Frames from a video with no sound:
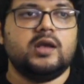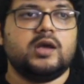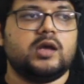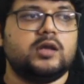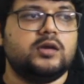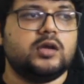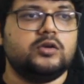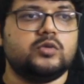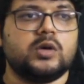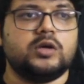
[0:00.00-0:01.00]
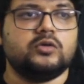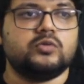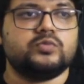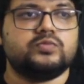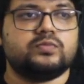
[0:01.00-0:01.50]
an, a new a
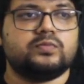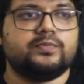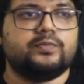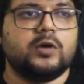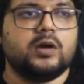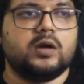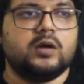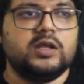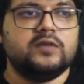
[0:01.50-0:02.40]
new uh,